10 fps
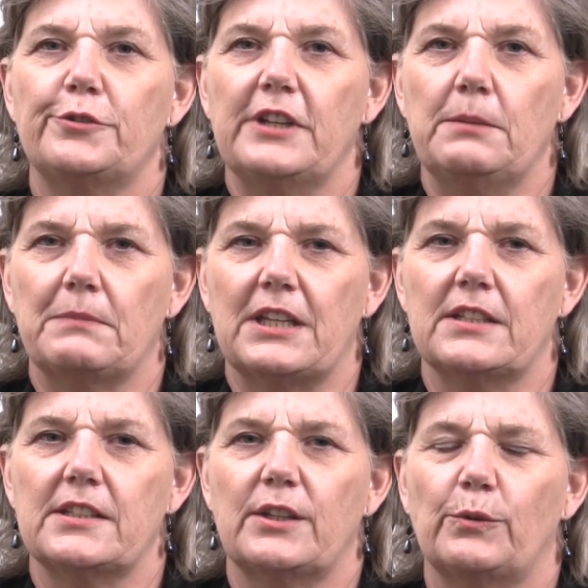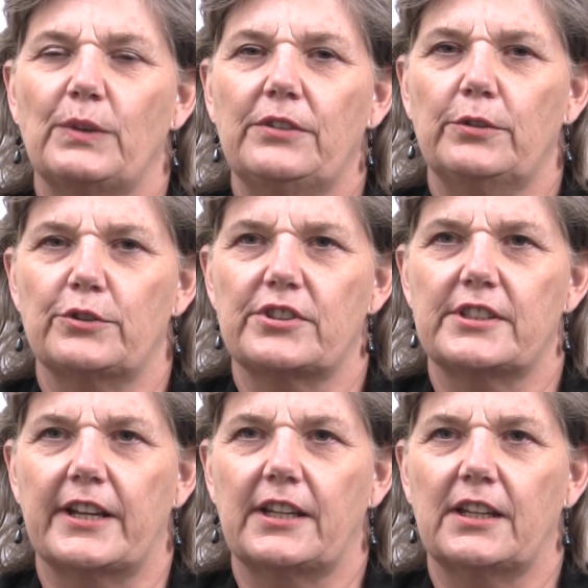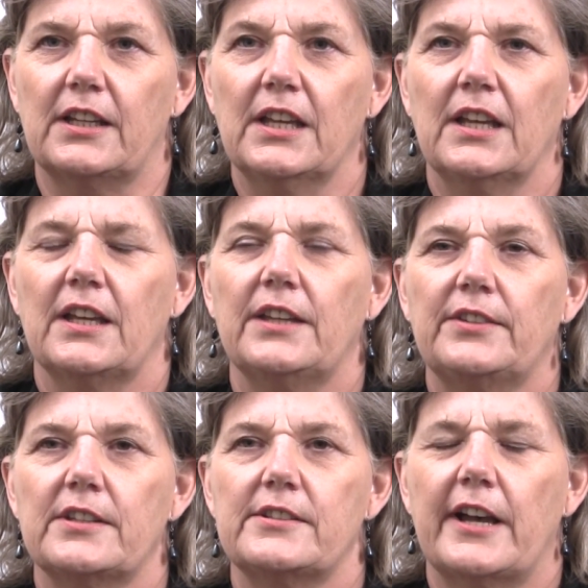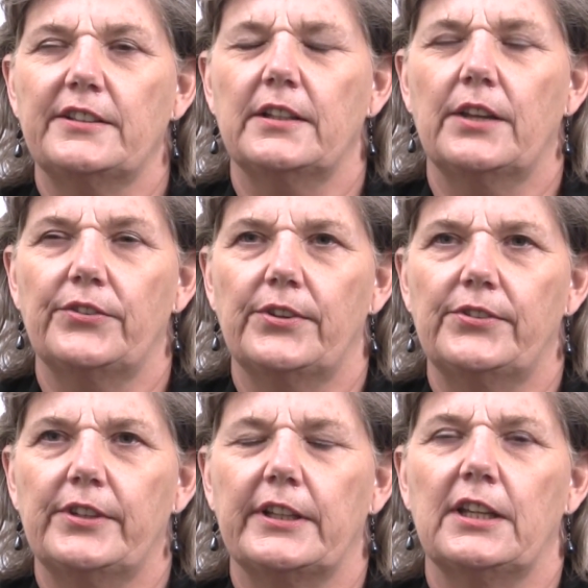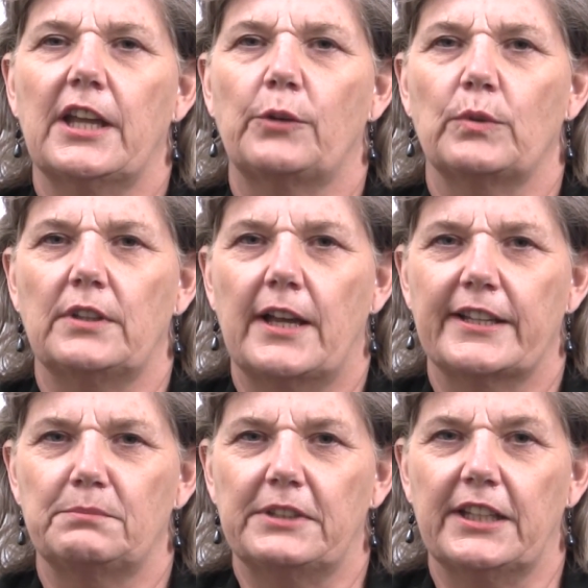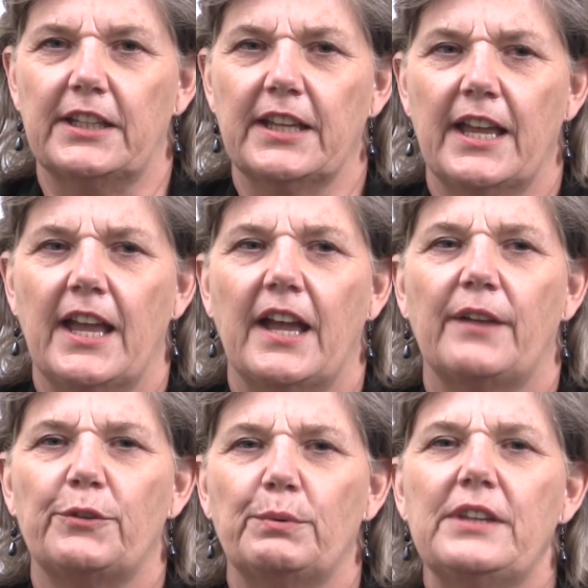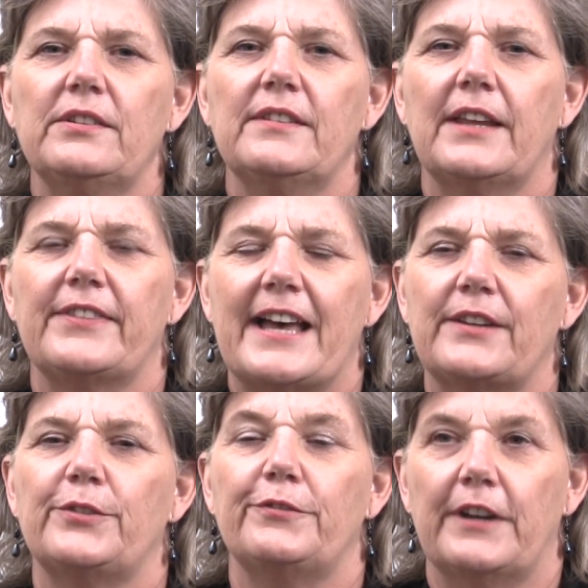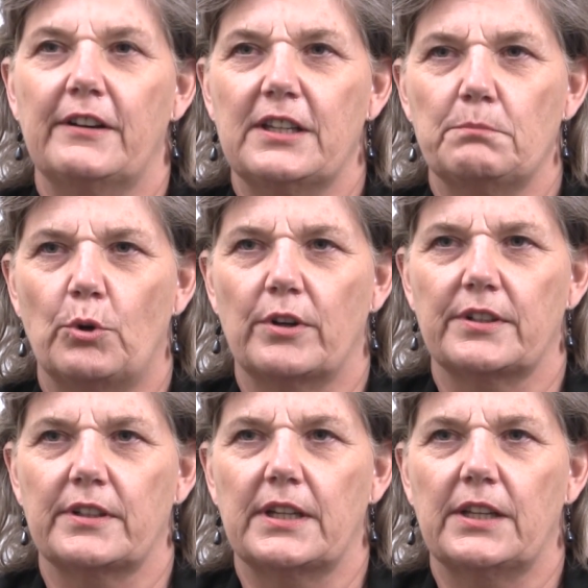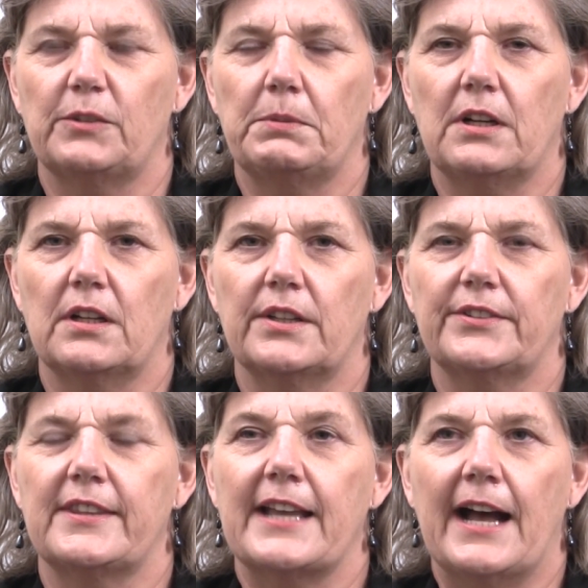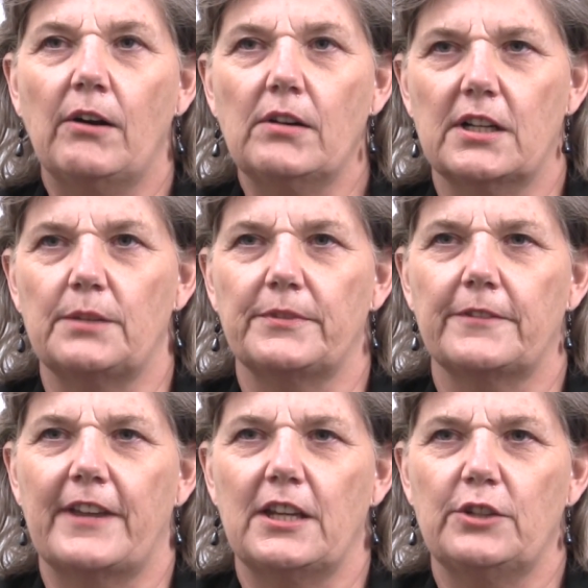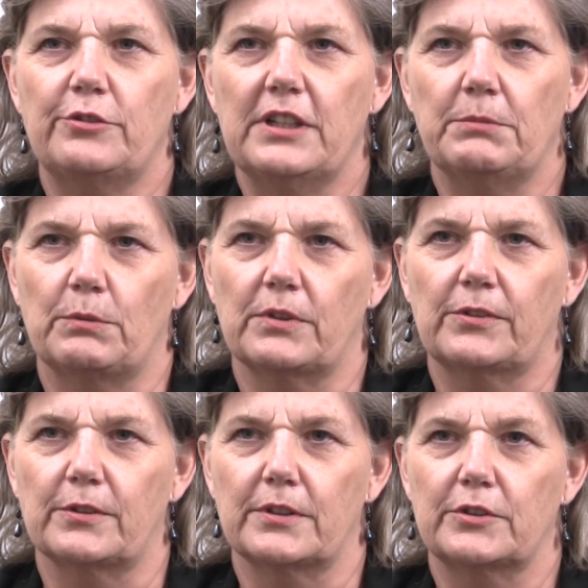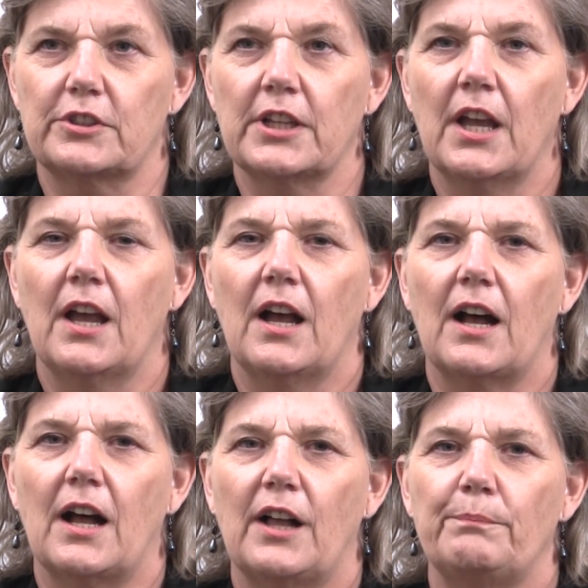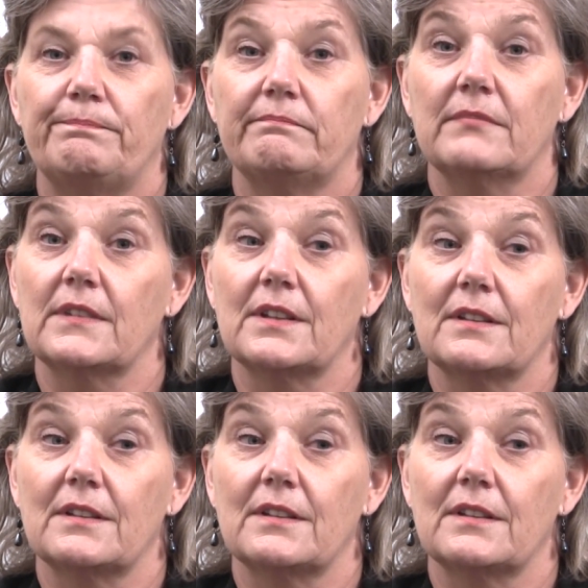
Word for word: treatment in a research study is conducted consistently and reliably. And the reason that that is very important is because the outcomes of any treatment research um,